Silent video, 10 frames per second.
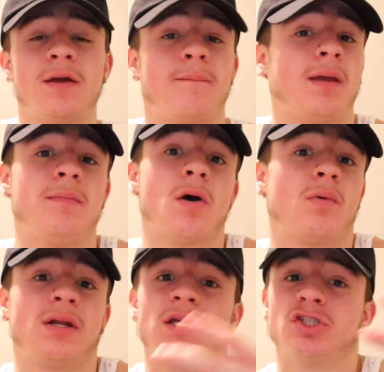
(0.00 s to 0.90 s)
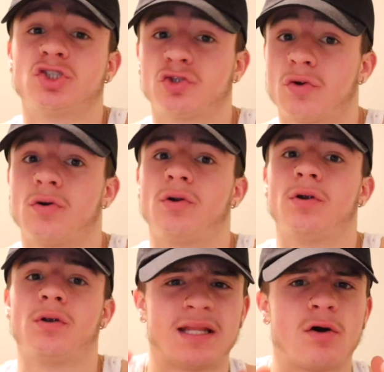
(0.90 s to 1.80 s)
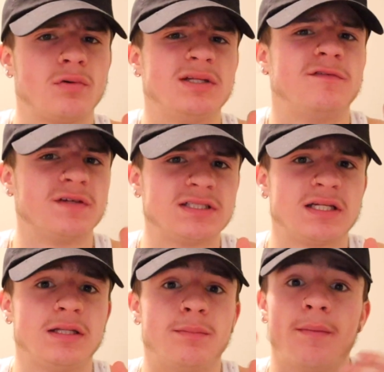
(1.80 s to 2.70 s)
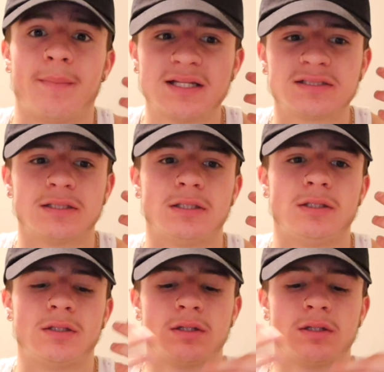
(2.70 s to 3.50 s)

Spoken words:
Maybe I want to get stronger, not only physically but mentally.